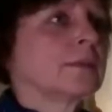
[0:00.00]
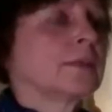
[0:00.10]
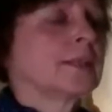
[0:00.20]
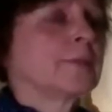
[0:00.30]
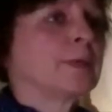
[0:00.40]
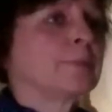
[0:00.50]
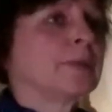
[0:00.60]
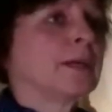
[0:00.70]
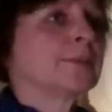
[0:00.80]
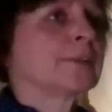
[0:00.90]
There might be
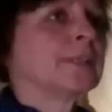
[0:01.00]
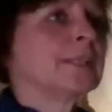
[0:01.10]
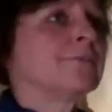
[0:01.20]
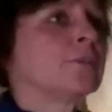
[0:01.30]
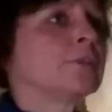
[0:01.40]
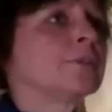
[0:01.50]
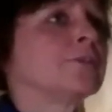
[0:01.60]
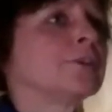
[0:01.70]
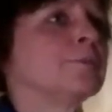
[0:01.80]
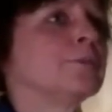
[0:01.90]
other
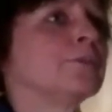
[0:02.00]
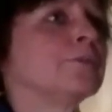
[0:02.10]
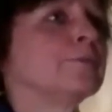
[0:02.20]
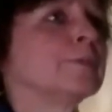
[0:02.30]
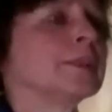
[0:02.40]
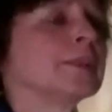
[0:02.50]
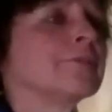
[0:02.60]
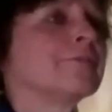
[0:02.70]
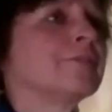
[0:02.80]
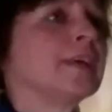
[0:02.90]
involuntary movement in
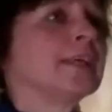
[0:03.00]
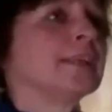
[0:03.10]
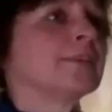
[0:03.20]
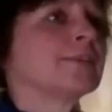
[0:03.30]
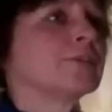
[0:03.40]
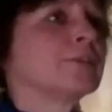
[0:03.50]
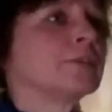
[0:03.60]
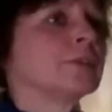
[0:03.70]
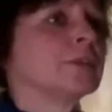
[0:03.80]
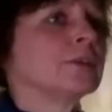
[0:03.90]
the face or
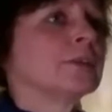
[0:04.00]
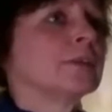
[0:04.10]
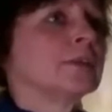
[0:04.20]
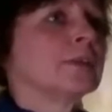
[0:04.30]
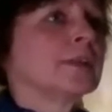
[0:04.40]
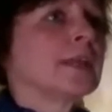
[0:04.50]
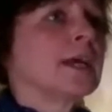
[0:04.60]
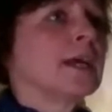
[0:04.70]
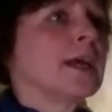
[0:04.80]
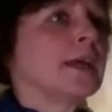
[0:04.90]
the
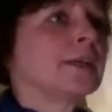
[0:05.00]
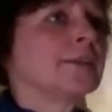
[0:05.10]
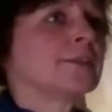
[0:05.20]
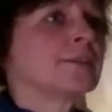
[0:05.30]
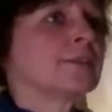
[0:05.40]
hands,